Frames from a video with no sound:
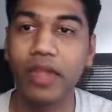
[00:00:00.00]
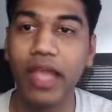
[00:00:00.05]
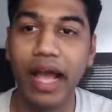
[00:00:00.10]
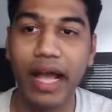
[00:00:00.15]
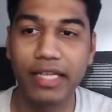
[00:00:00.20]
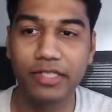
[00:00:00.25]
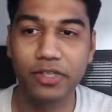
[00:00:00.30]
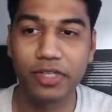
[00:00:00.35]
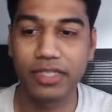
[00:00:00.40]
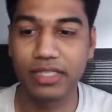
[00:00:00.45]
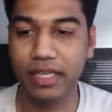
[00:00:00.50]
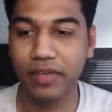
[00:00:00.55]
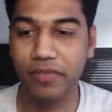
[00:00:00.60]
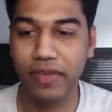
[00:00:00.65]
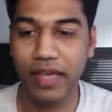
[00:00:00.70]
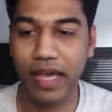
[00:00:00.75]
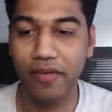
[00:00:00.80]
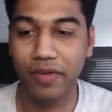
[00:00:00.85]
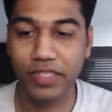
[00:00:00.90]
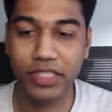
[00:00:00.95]
As you can see, we
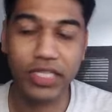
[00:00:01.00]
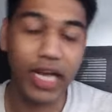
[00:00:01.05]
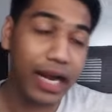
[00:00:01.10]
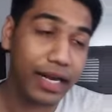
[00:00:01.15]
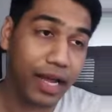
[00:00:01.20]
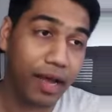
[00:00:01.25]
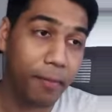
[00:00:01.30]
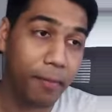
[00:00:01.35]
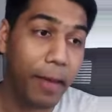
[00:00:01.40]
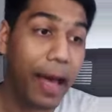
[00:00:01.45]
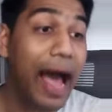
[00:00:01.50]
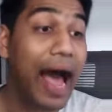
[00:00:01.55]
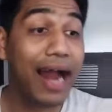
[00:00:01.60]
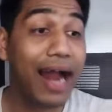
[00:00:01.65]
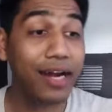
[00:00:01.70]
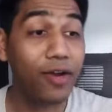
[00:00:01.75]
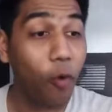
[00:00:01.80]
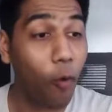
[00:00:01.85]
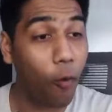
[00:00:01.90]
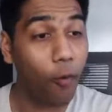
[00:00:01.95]
have a chat app, and
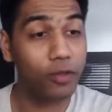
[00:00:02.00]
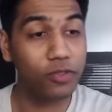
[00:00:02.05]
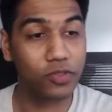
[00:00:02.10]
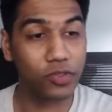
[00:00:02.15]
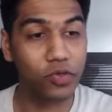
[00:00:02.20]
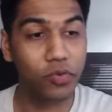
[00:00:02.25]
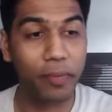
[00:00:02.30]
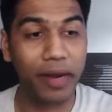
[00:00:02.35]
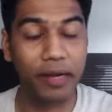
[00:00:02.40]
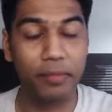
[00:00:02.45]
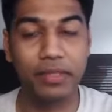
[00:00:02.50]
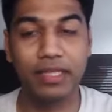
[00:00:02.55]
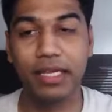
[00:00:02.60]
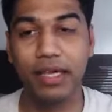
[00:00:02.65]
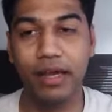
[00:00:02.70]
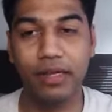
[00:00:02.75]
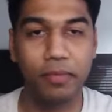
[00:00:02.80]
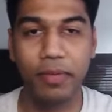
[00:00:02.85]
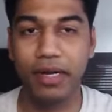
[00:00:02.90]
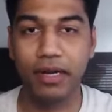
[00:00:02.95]
also you might be thinking,
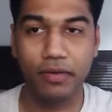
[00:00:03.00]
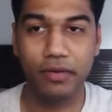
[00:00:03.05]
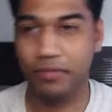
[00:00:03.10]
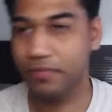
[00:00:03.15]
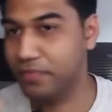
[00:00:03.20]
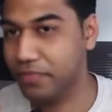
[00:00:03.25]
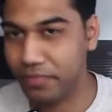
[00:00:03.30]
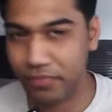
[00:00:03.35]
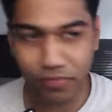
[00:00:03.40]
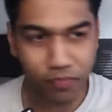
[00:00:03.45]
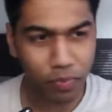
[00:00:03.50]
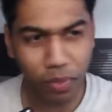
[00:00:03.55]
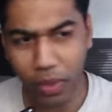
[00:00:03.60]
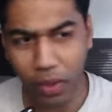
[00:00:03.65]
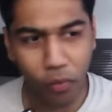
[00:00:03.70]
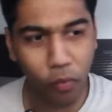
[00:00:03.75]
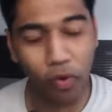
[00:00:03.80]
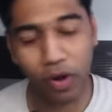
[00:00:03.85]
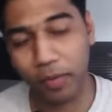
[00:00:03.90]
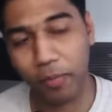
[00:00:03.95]
but
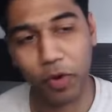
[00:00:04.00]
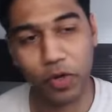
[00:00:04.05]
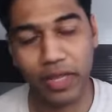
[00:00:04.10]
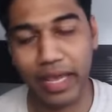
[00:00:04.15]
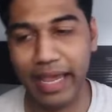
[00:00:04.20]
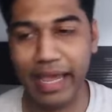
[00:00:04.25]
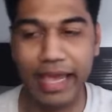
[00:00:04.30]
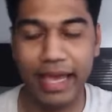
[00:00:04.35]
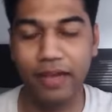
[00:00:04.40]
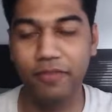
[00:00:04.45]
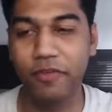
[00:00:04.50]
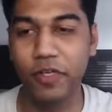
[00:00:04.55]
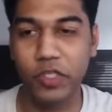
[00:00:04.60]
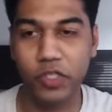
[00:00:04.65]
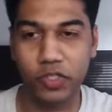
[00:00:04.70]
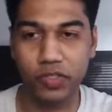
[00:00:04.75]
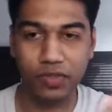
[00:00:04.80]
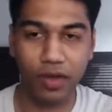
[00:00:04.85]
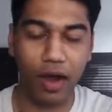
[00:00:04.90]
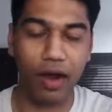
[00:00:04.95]
what about the AI
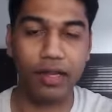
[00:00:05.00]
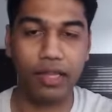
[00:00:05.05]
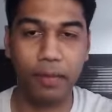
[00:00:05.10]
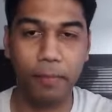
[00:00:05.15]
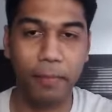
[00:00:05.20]
features? Are they